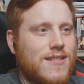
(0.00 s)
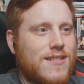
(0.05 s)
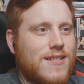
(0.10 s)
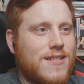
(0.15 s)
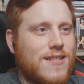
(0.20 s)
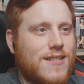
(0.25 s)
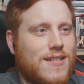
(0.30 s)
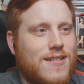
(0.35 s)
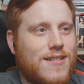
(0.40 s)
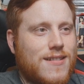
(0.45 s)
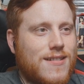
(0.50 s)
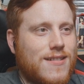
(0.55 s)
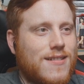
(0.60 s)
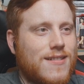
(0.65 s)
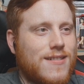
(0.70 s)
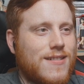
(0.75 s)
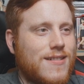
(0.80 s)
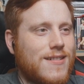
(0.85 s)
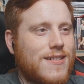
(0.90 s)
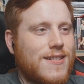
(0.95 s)

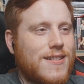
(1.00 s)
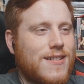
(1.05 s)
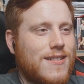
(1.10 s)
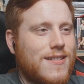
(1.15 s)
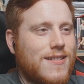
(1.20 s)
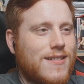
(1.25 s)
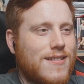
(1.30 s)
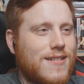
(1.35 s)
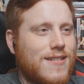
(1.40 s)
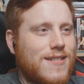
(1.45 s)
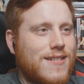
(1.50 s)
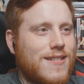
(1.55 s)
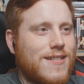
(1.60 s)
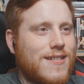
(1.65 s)
Nobody speaks.